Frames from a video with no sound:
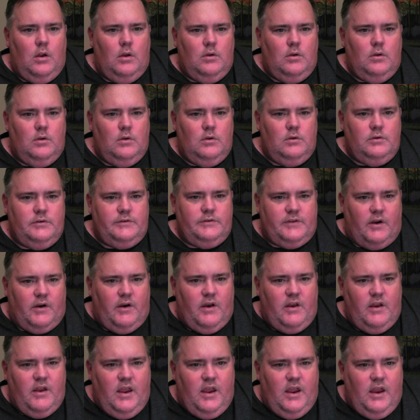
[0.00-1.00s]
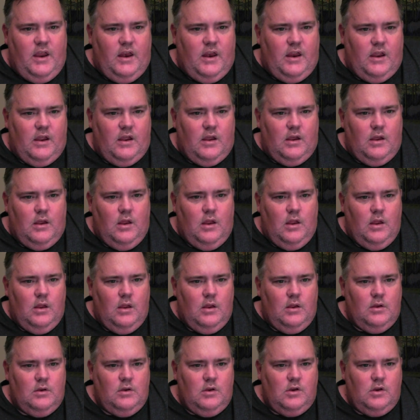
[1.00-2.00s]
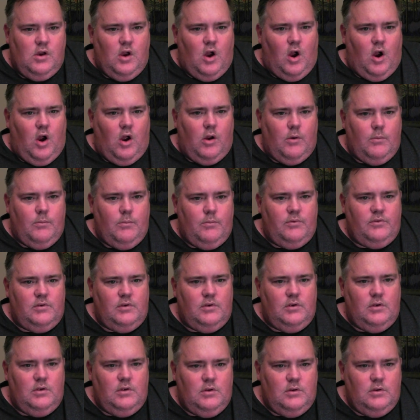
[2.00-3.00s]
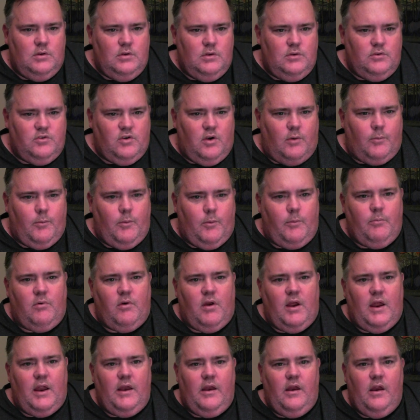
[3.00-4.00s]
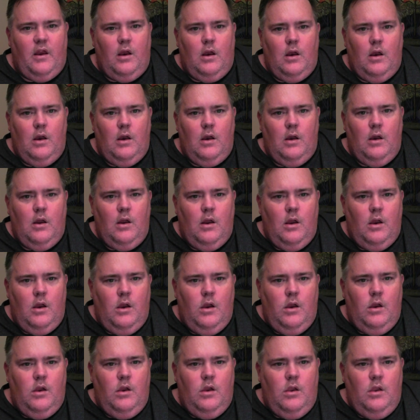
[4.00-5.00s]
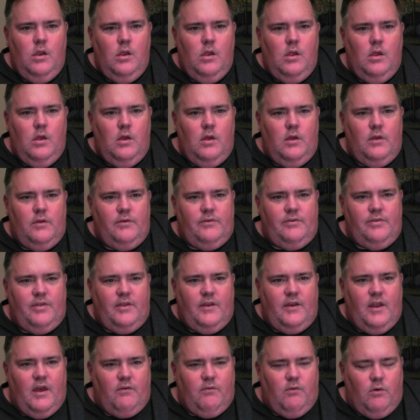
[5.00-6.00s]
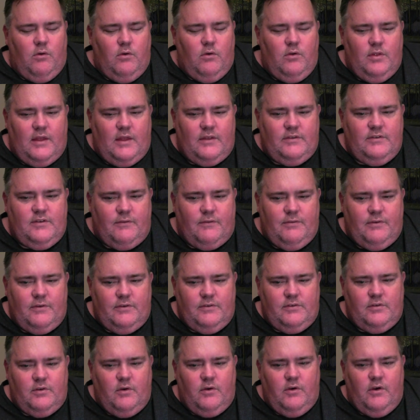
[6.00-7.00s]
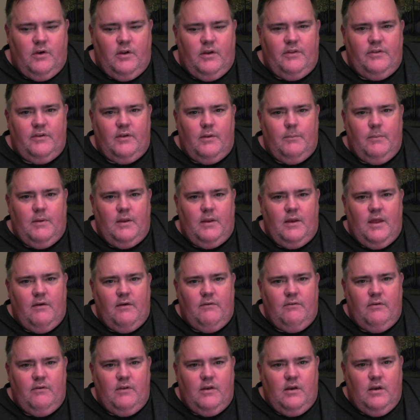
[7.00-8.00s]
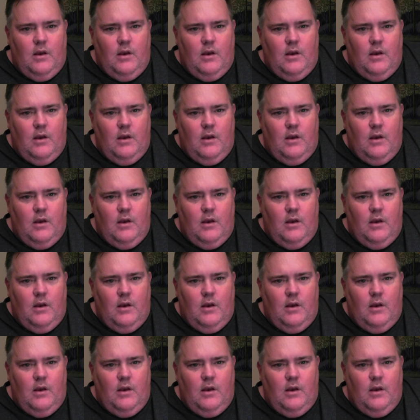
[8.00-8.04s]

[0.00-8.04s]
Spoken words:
Started eating carbs, German bread. It's the devil. That stuff is so good, it's going to be in heaven.